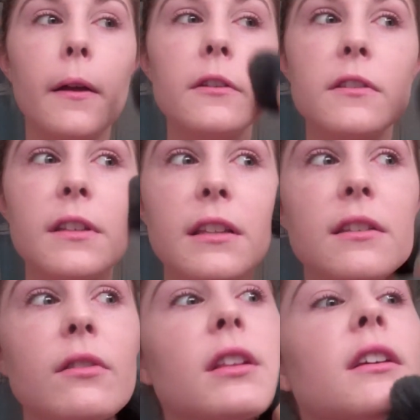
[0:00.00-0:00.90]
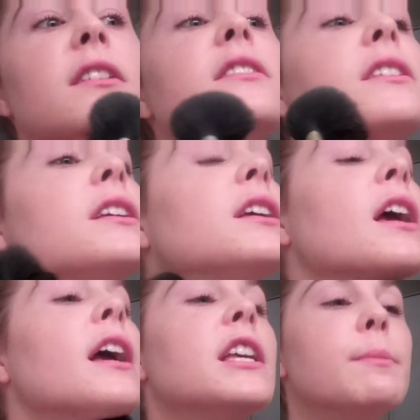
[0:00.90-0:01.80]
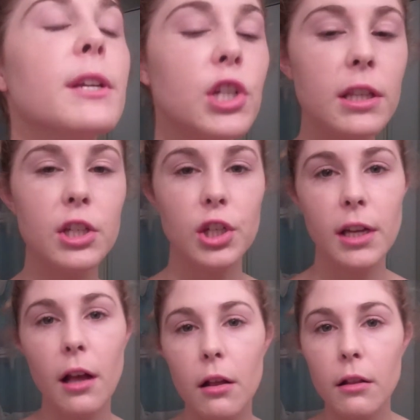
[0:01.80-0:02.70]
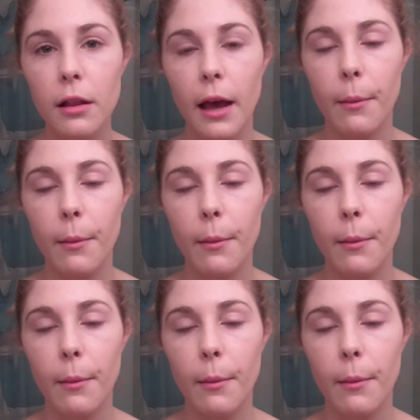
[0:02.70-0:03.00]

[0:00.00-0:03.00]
It just sets everything nicely. Especially the Chanel